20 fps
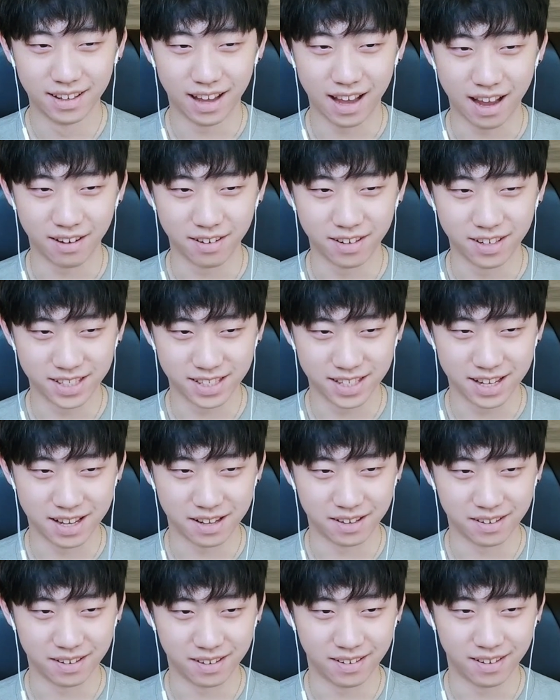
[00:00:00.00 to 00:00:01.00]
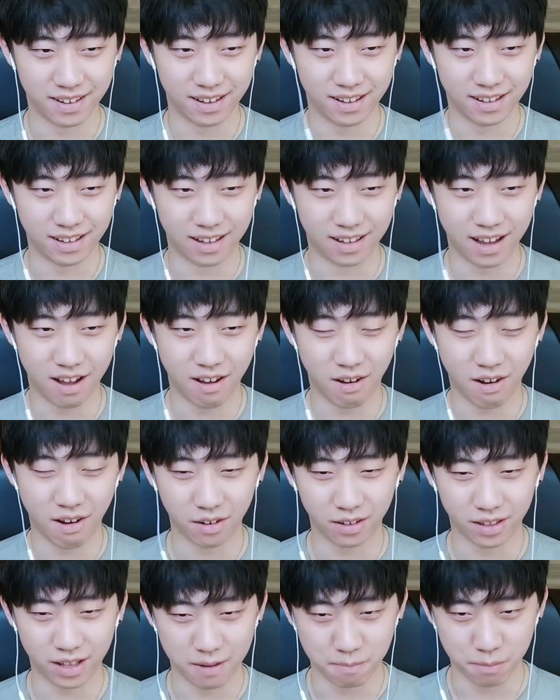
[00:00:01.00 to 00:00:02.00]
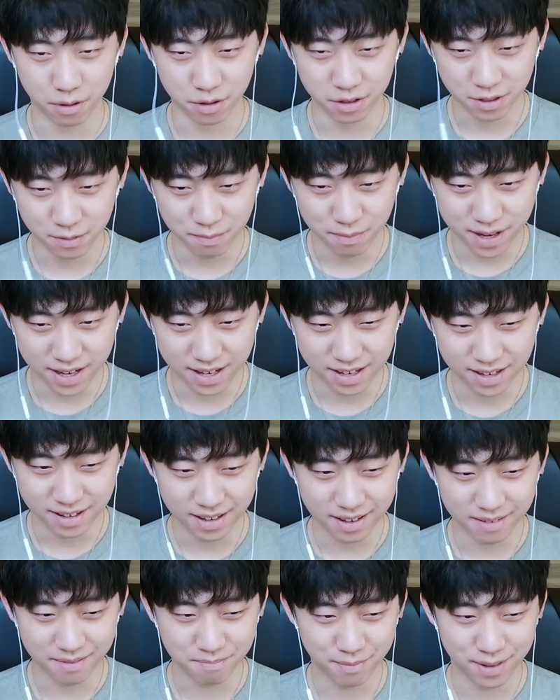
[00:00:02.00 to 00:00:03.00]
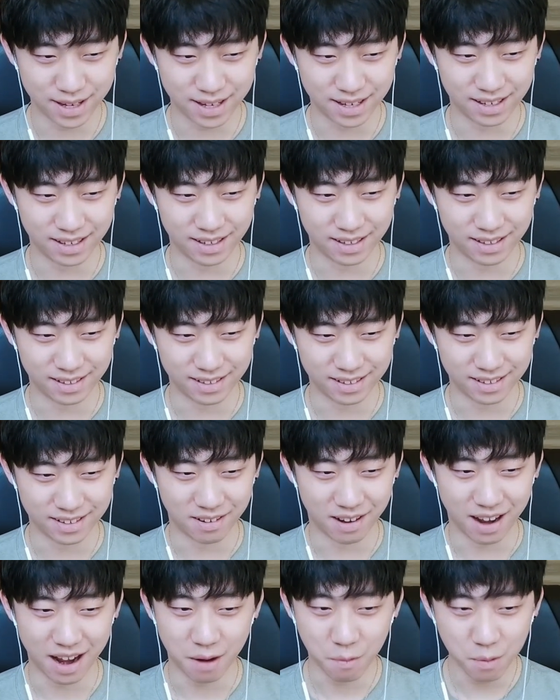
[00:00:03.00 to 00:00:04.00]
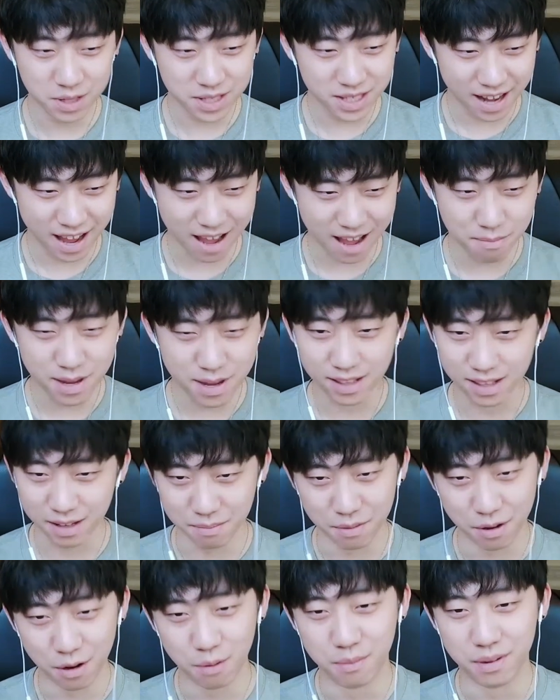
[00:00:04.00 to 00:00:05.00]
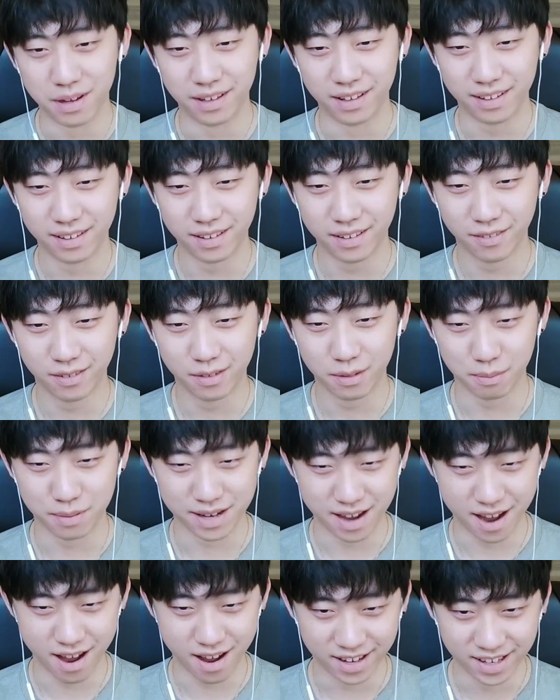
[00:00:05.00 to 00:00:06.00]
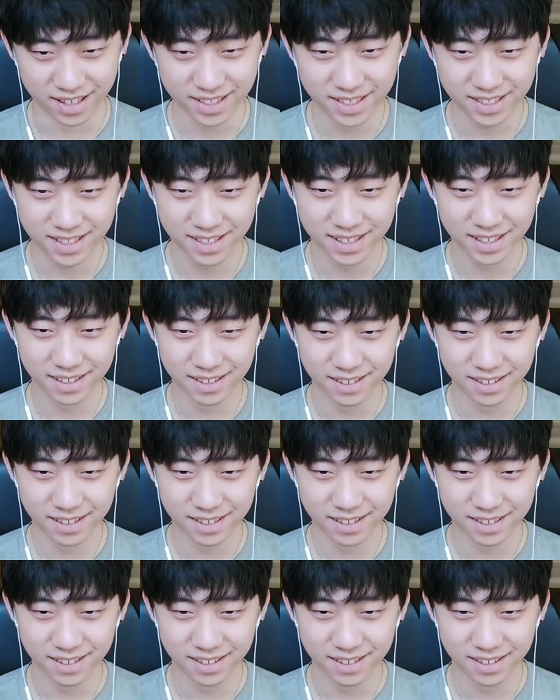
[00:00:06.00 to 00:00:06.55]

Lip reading: I understand how hard they pushed me, but you know, I wasn't happy at the moment, to be honest.